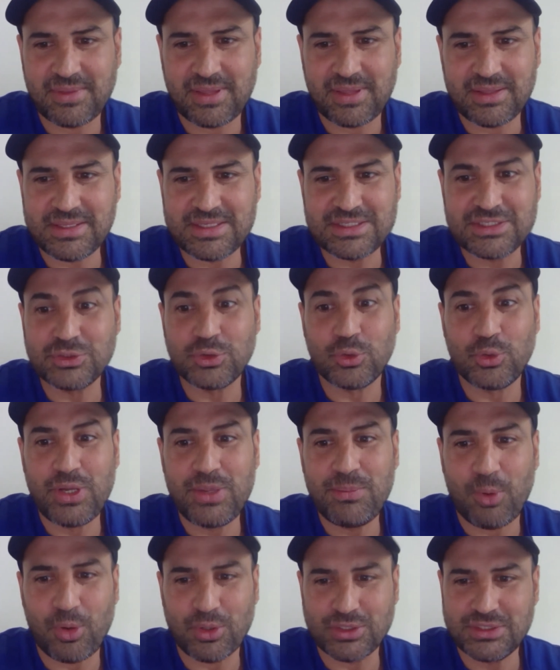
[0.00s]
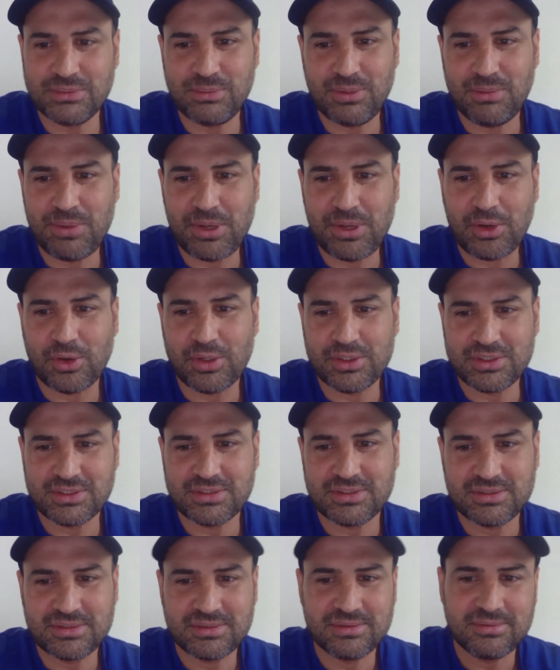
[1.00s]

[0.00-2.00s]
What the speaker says: "This is only possible because